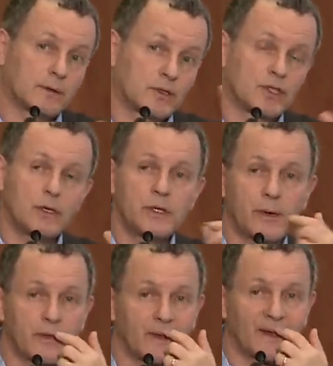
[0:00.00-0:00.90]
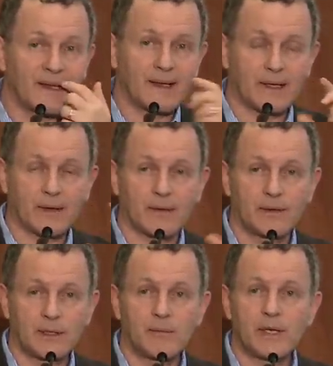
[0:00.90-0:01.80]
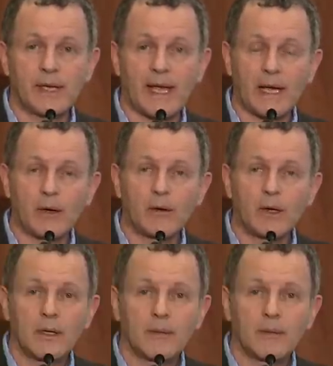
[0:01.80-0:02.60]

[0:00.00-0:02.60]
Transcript: show you, I think, in a little bit, how